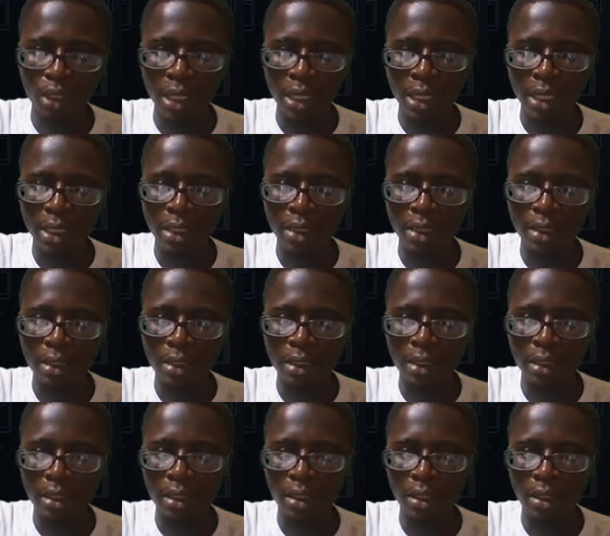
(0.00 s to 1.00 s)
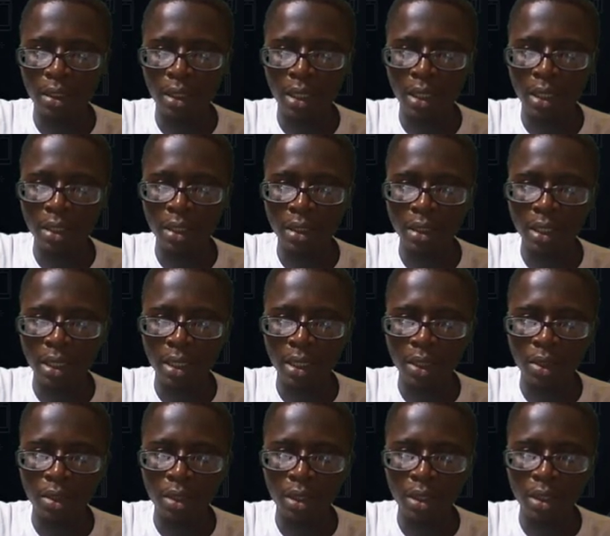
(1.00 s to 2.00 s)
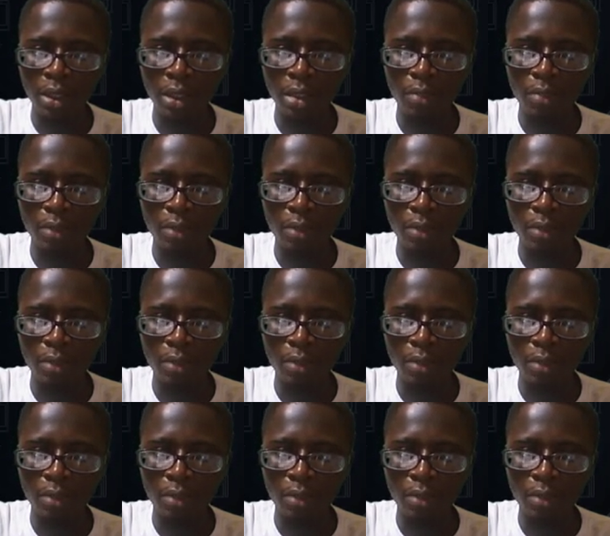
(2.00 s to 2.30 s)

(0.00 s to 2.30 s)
And you can't actually